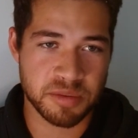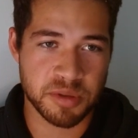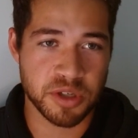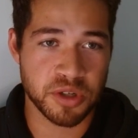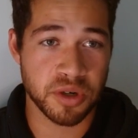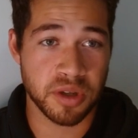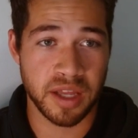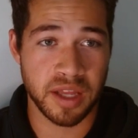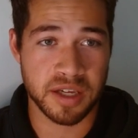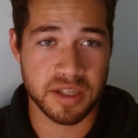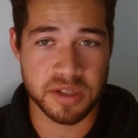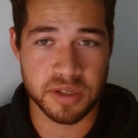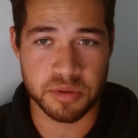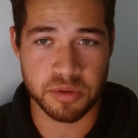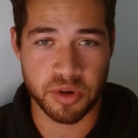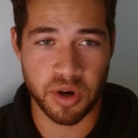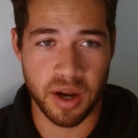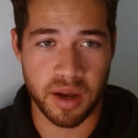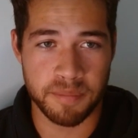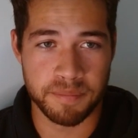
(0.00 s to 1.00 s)
be sure to like and
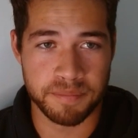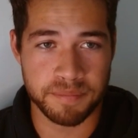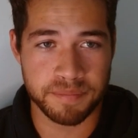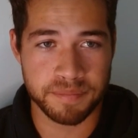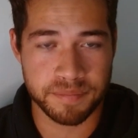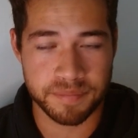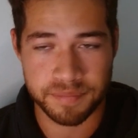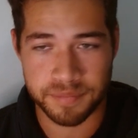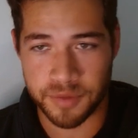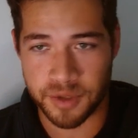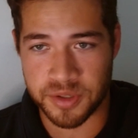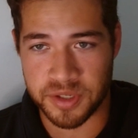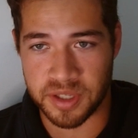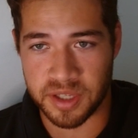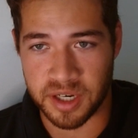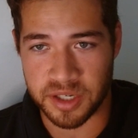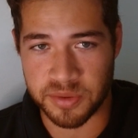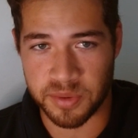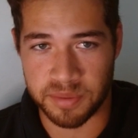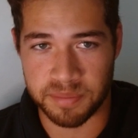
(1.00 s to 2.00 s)
subscribe. I'll see you
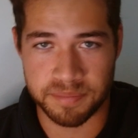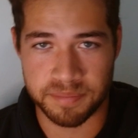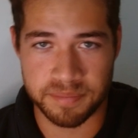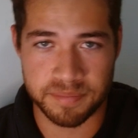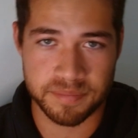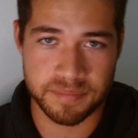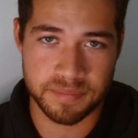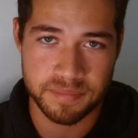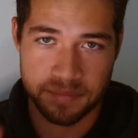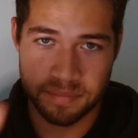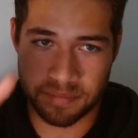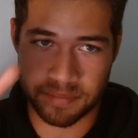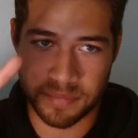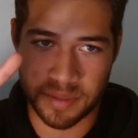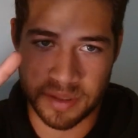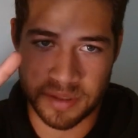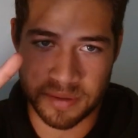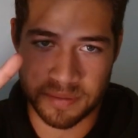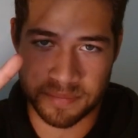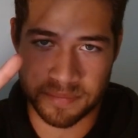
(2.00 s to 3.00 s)
in the next one.
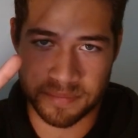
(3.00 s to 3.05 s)
Peace.